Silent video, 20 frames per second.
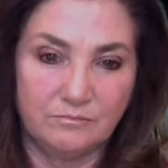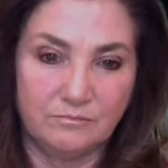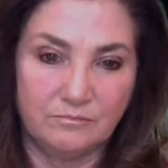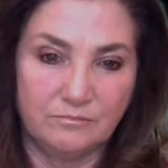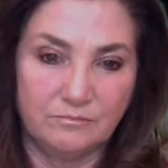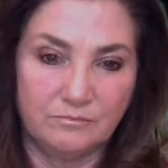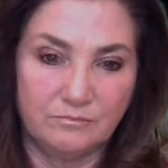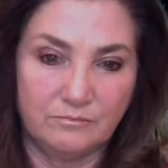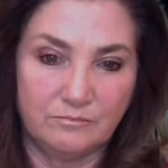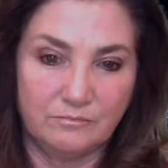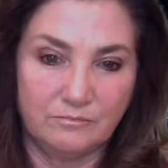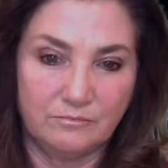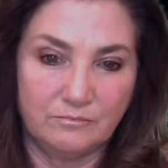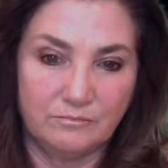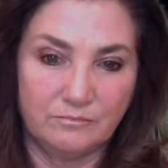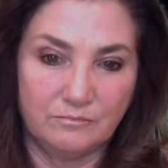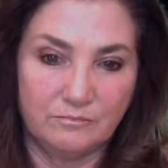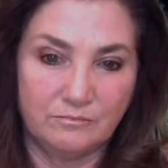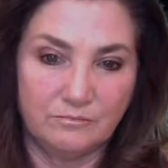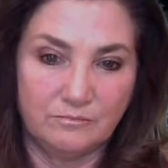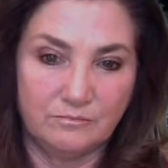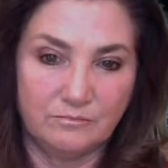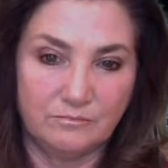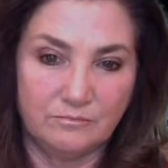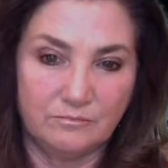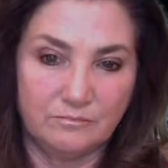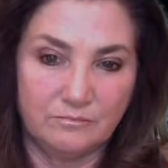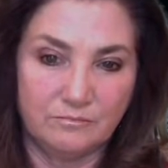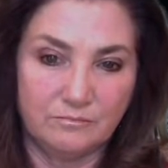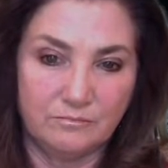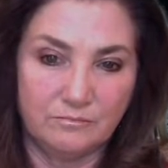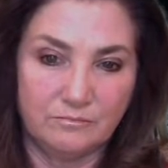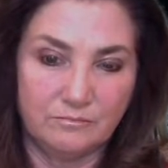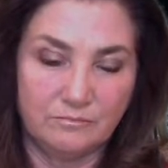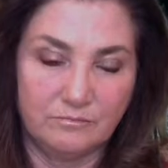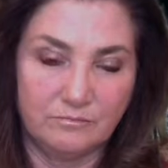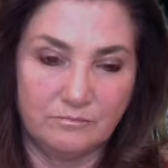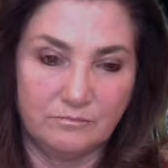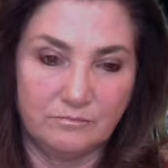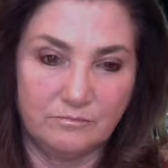
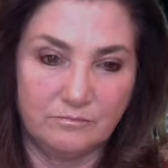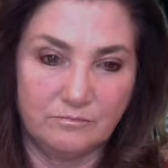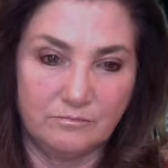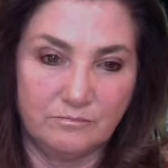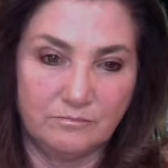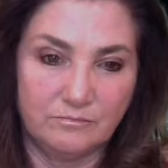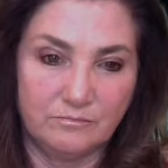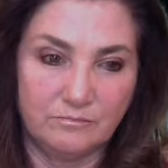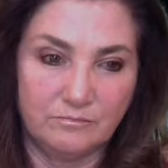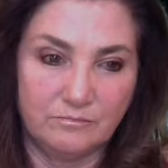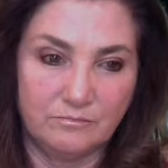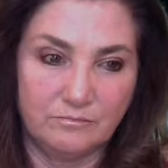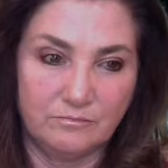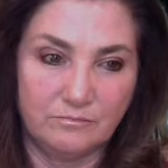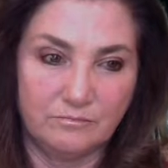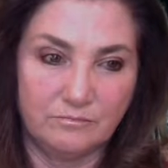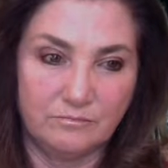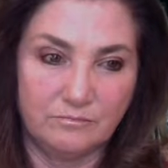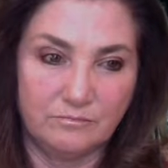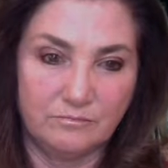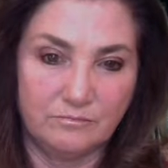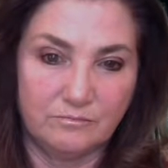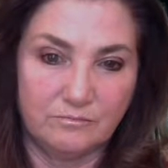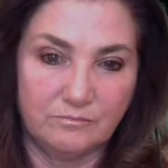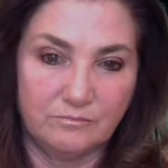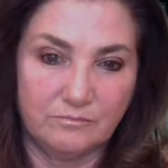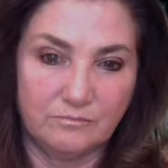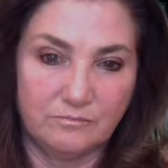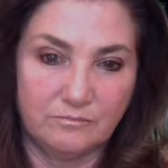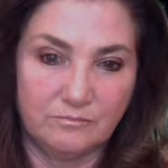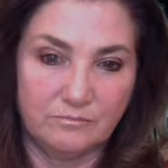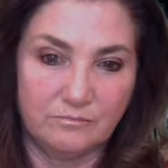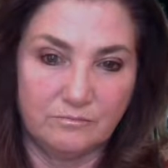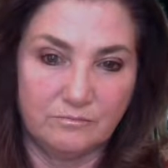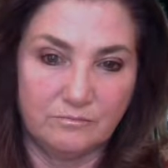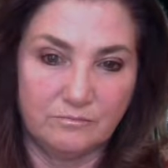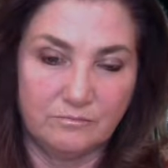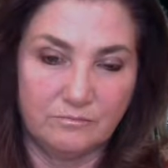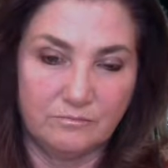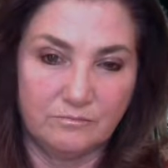
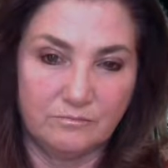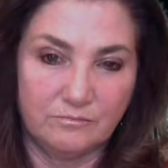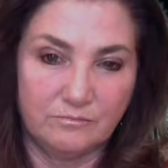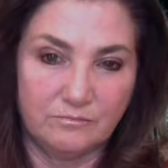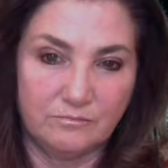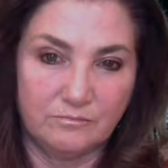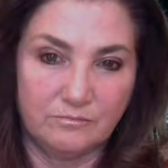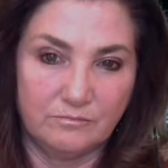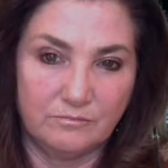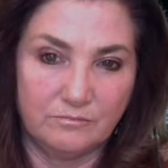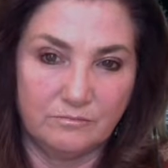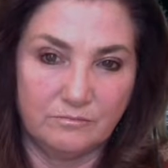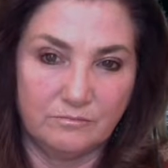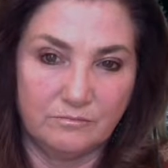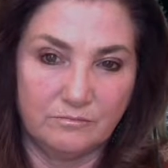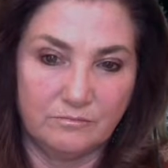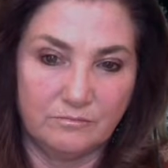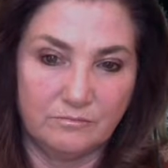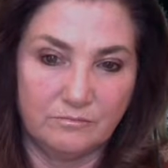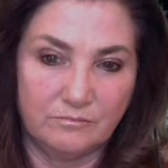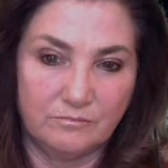(not speaking)